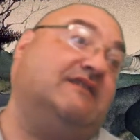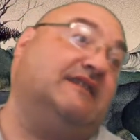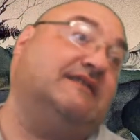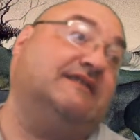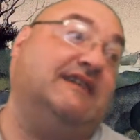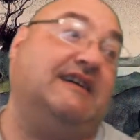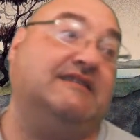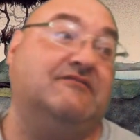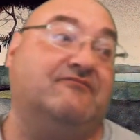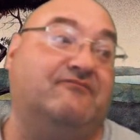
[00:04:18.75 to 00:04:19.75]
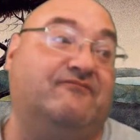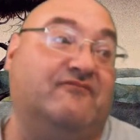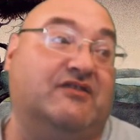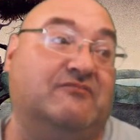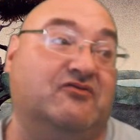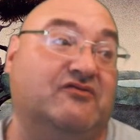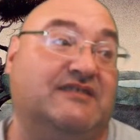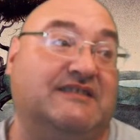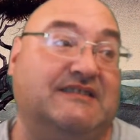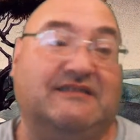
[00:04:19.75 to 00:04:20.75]
That, that with the
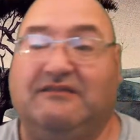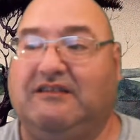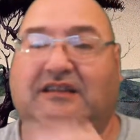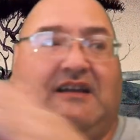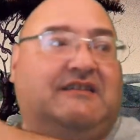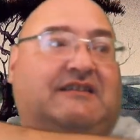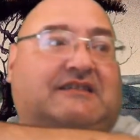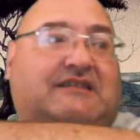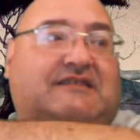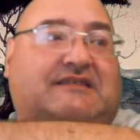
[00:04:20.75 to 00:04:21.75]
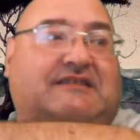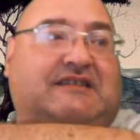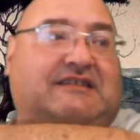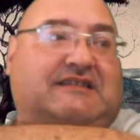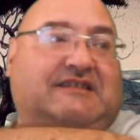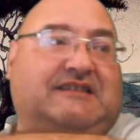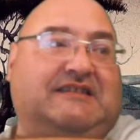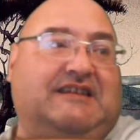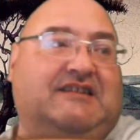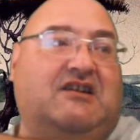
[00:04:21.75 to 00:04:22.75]
moose and not not this, uh, not, not
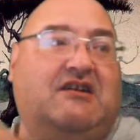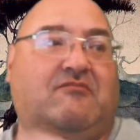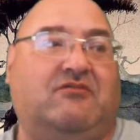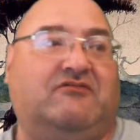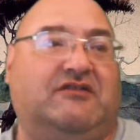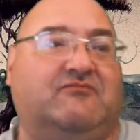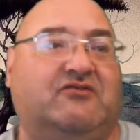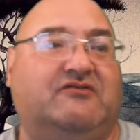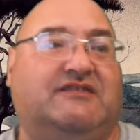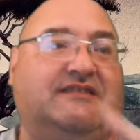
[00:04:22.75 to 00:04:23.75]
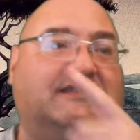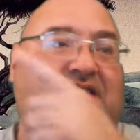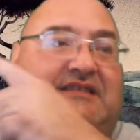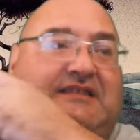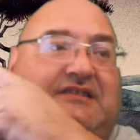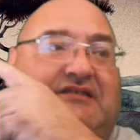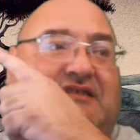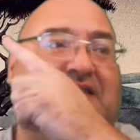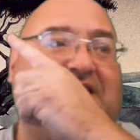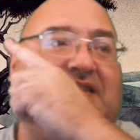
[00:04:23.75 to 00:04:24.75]
that, but with the moose and the
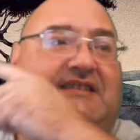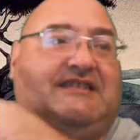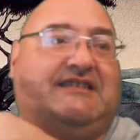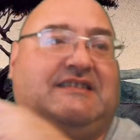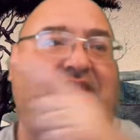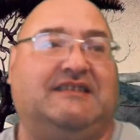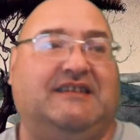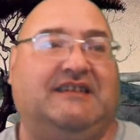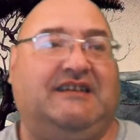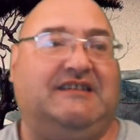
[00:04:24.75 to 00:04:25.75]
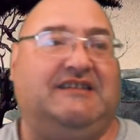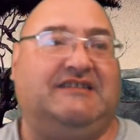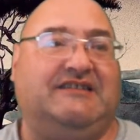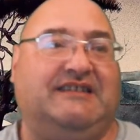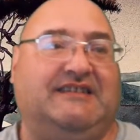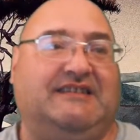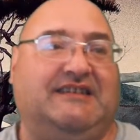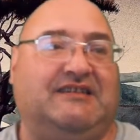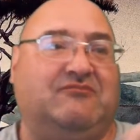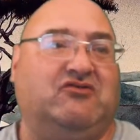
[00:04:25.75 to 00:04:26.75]
trees and the other trees,
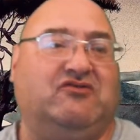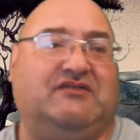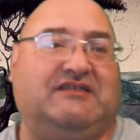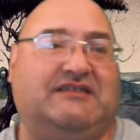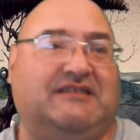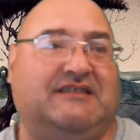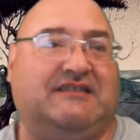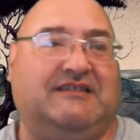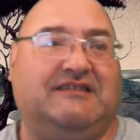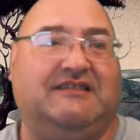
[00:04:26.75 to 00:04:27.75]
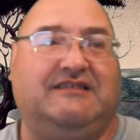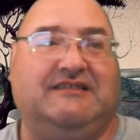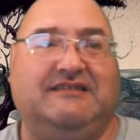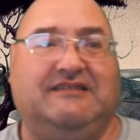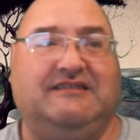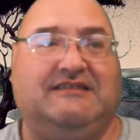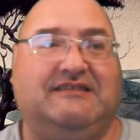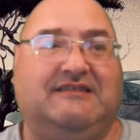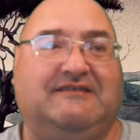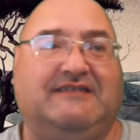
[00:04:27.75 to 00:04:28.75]
the other moose and the, the
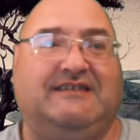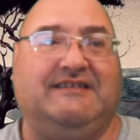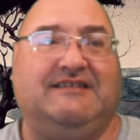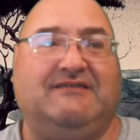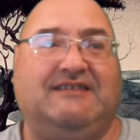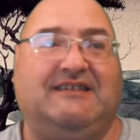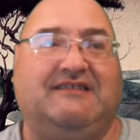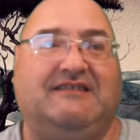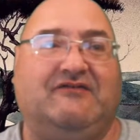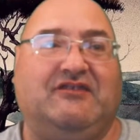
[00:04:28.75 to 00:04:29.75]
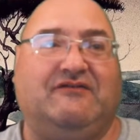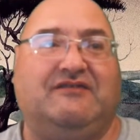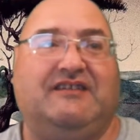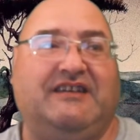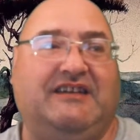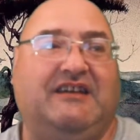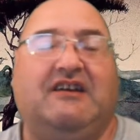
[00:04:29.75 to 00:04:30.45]
squigglies because I don't have enough light.